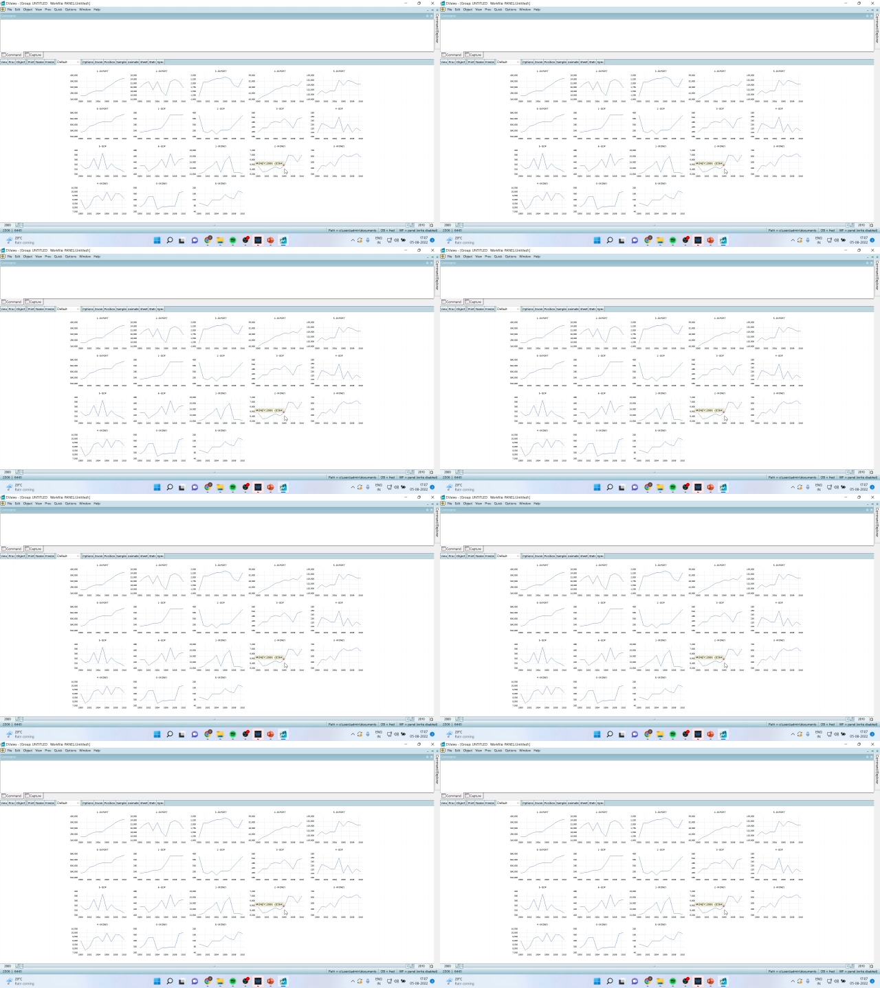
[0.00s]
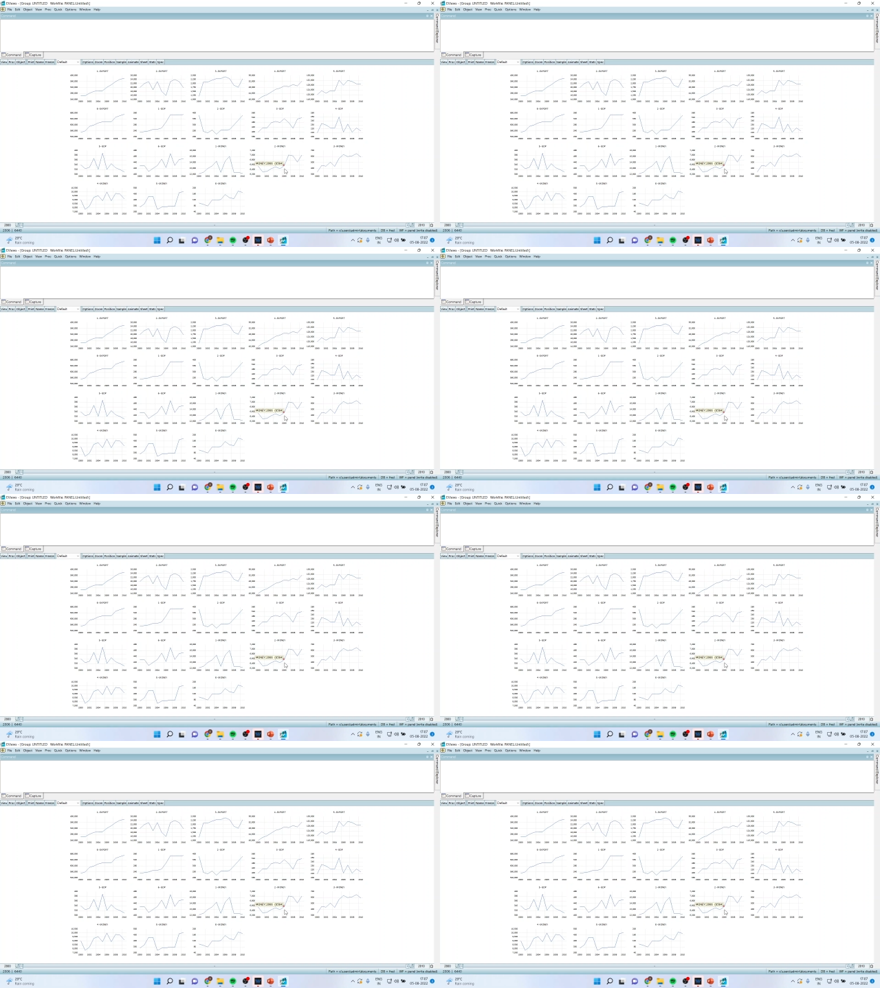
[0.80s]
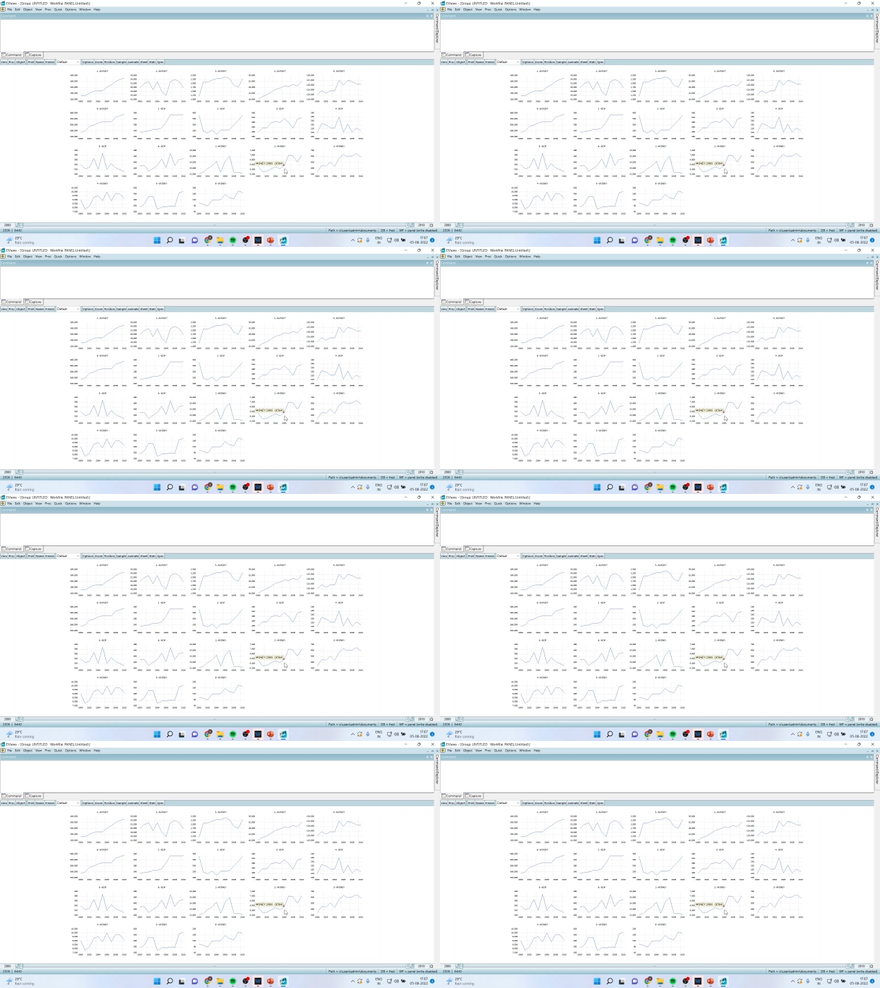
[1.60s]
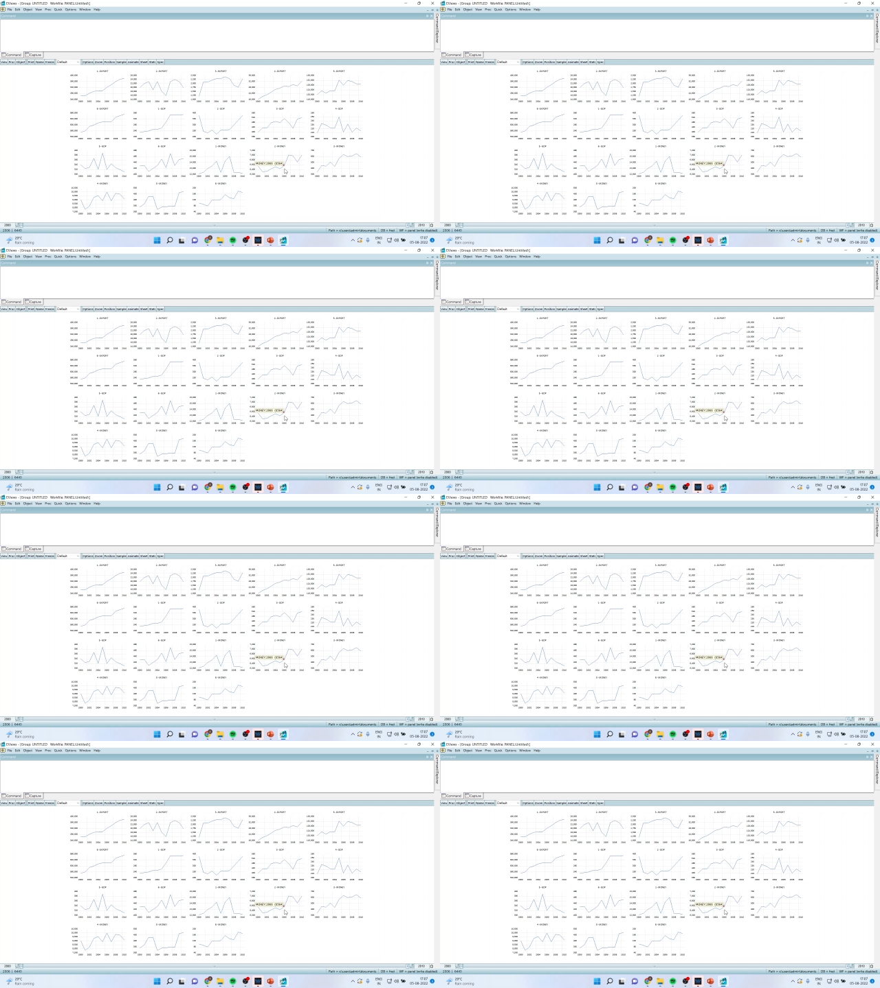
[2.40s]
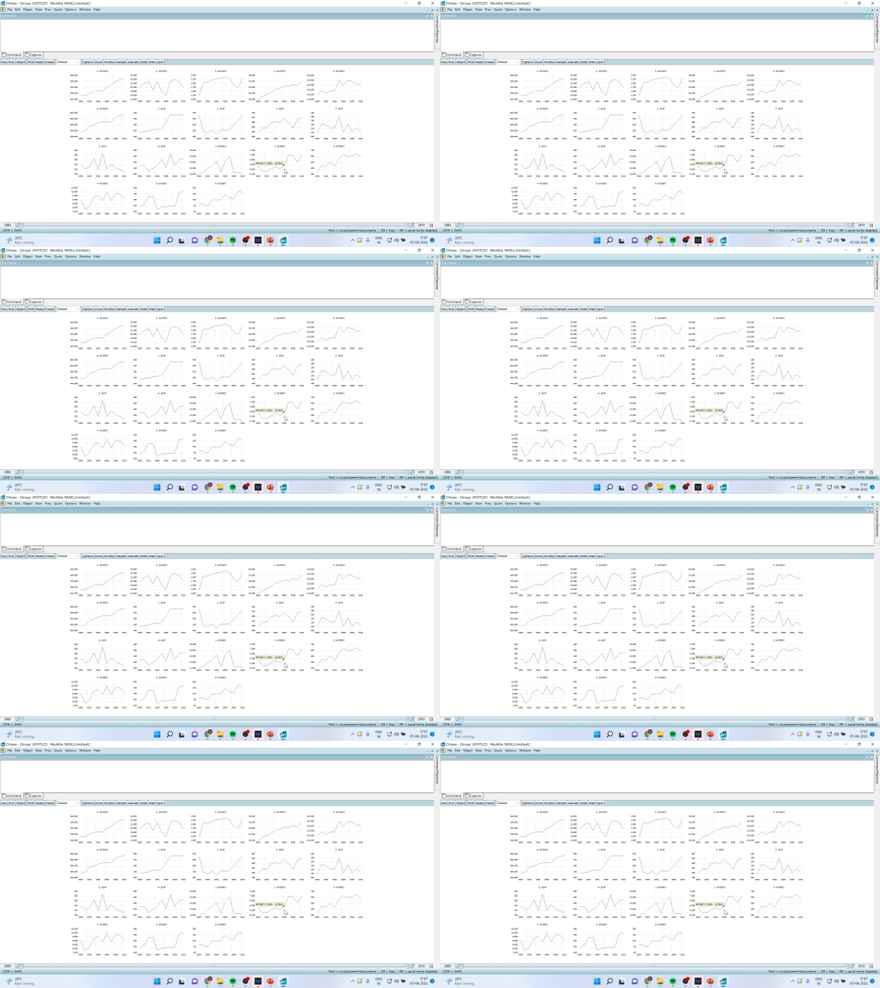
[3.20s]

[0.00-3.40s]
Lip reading: No face is visible, so there are no lips to read.